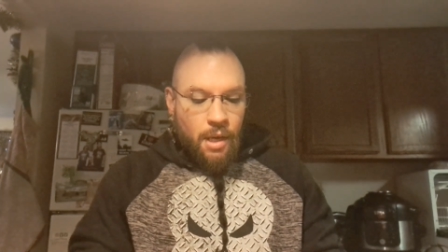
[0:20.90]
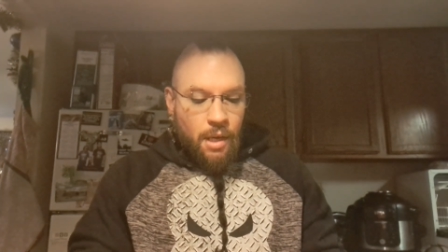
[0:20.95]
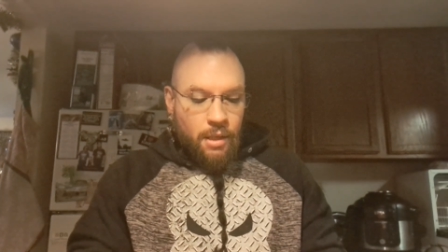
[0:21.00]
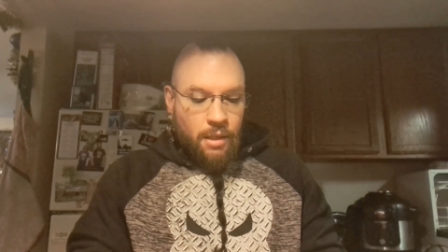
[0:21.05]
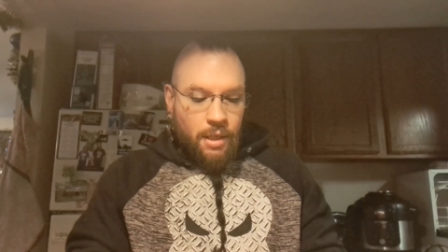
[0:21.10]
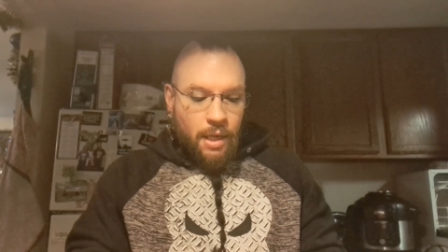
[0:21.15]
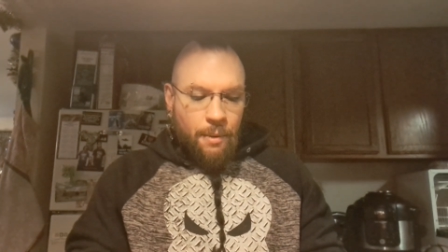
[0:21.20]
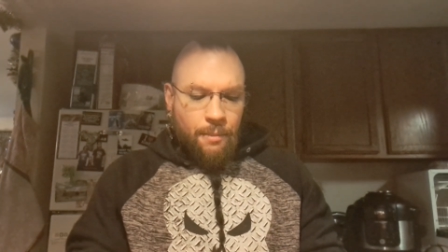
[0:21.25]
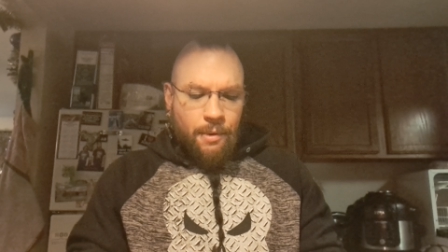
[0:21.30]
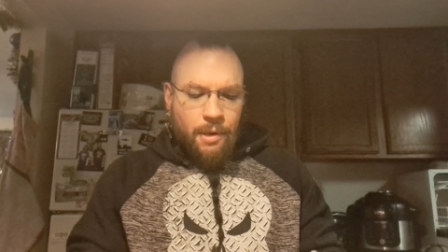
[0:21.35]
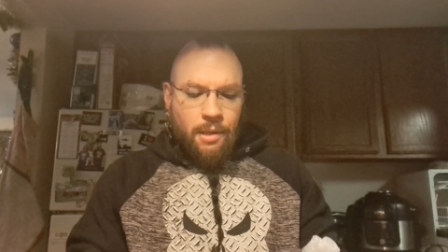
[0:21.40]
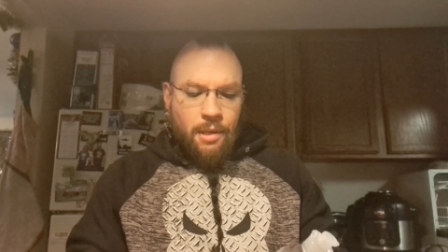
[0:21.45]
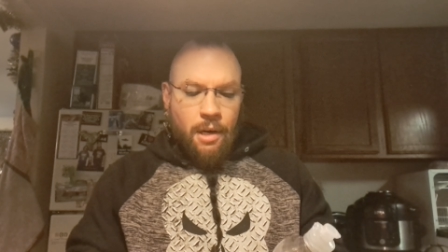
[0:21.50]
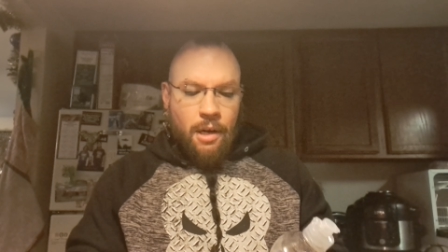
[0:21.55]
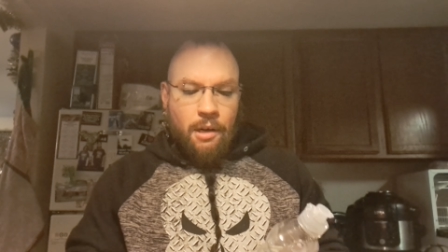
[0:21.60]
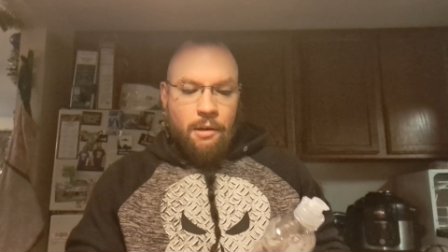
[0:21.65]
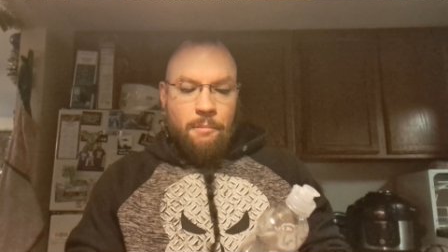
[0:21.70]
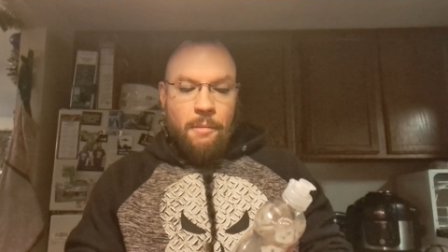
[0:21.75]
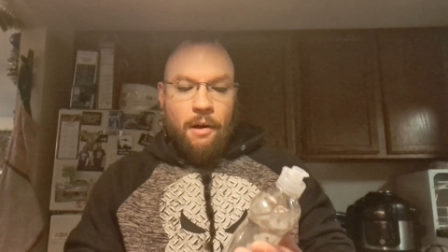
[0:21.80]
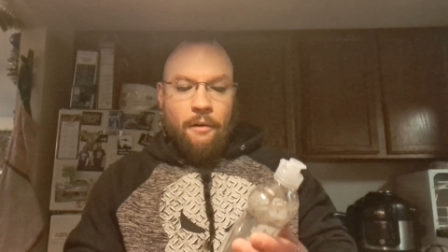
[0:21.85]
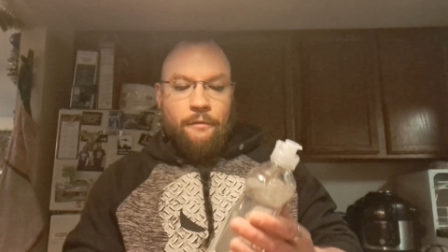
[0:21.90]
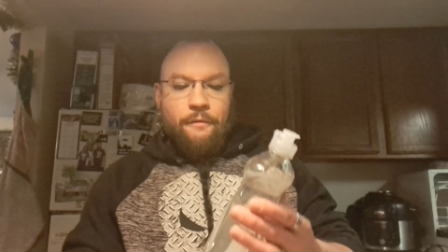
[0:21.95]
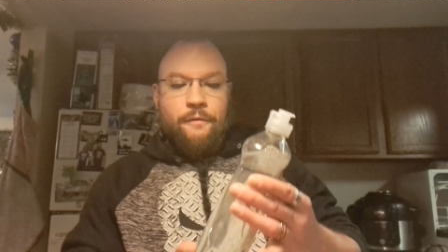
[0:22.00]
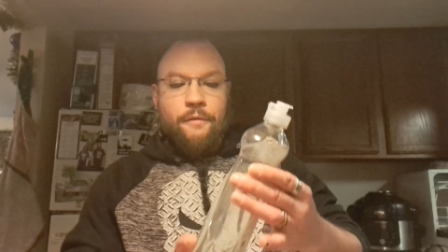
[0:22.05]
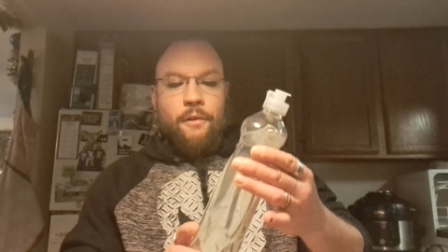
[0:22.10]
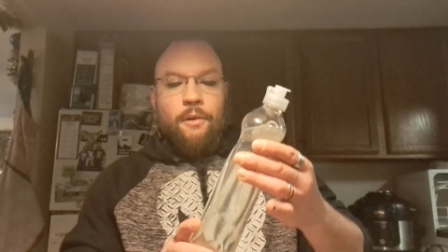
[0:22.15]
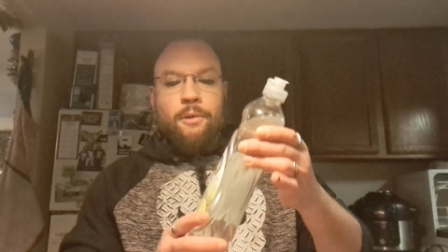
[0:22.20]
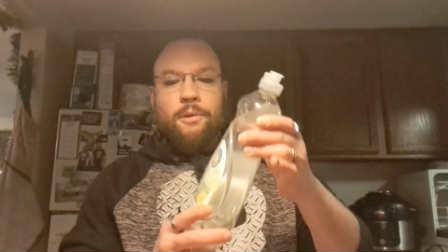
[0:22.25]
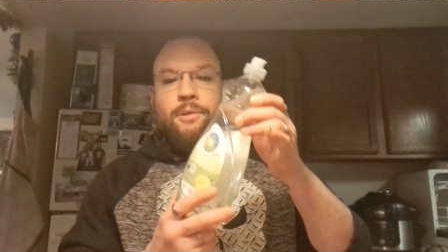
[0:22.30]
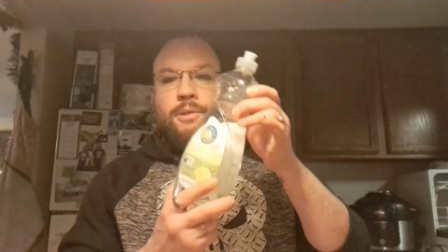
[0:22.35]
today we're talking about
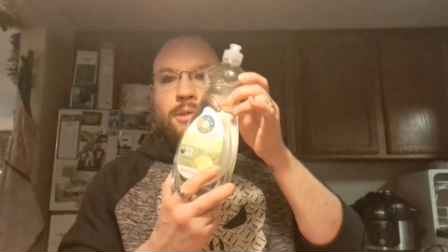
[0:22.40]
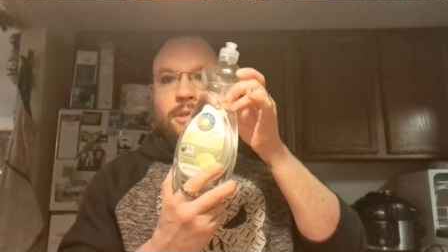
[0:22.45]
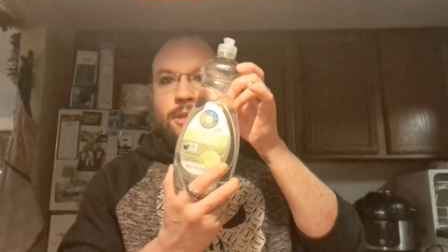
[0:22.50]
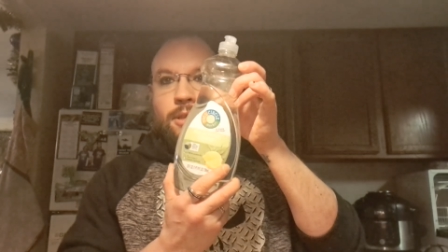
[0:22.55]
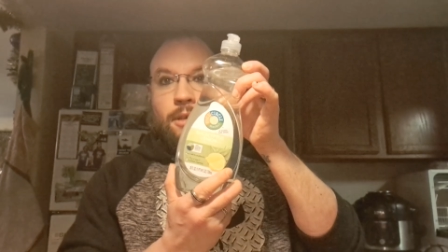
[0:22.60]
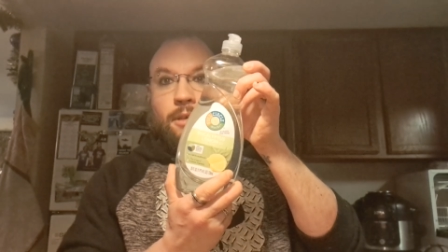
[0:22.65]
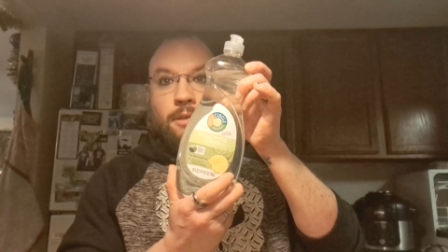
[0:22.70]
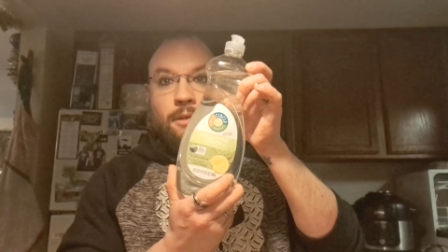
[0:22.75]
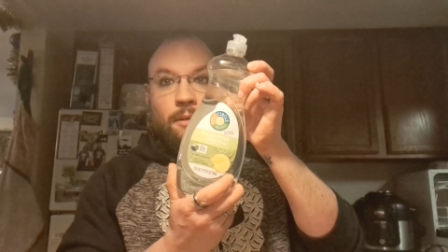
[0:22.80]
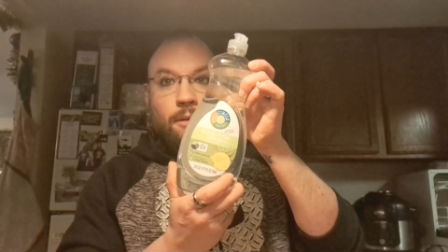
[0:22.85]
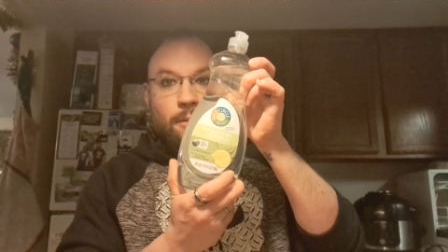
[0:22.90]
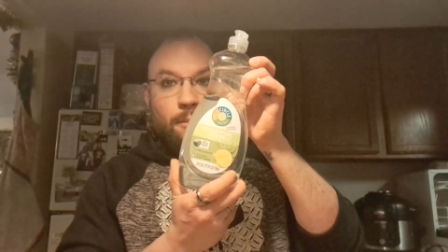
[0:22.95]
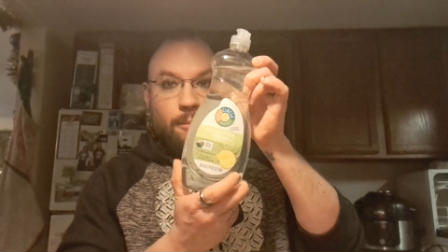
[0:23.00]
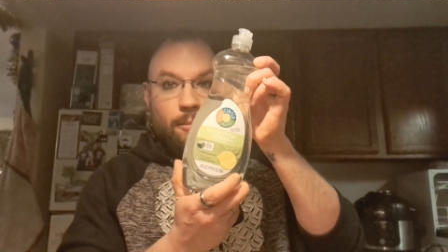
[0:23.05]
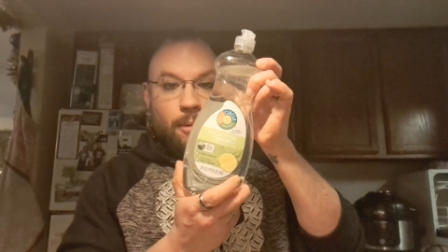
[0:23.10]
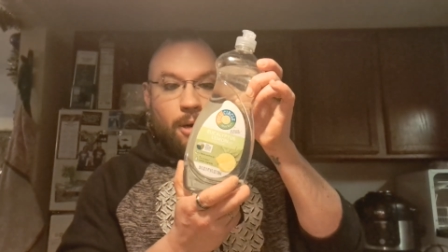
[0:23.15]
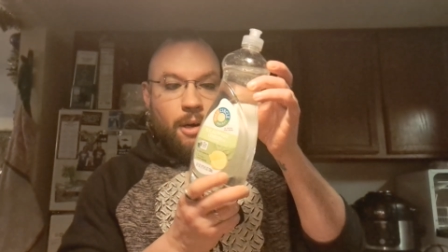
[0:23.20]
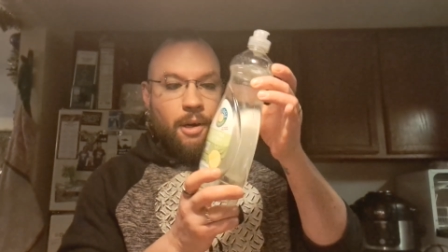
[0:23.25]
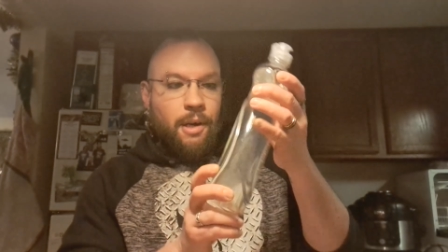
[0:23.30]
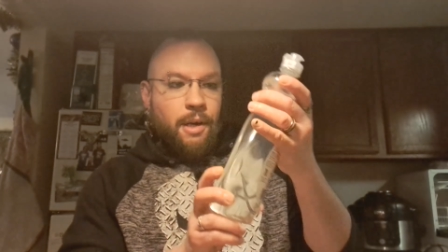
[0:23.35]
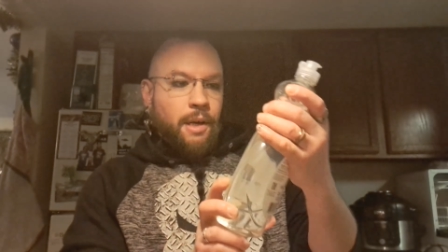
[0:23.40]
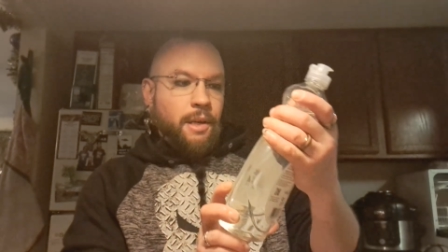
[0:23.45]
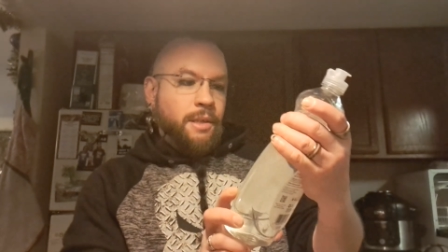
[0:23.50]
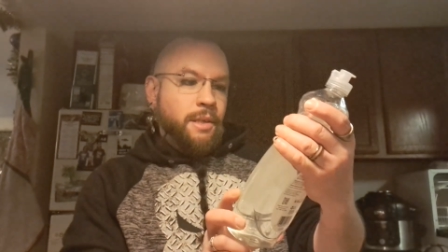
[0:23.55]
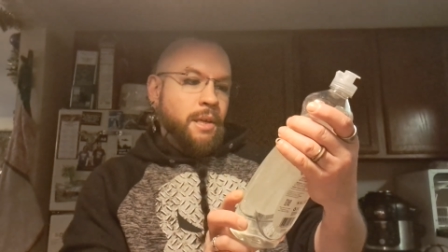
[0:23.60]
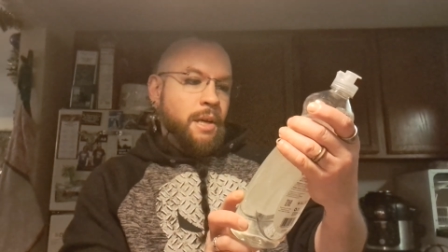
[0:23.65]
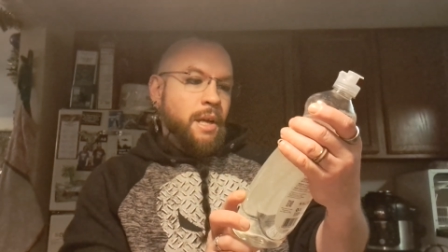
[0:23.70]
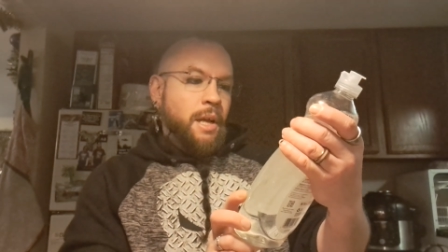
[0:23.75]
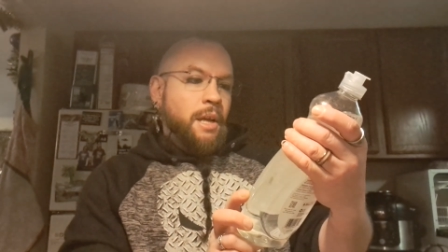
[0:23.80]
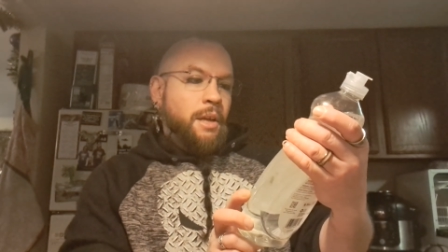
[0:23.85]
Full Circle Market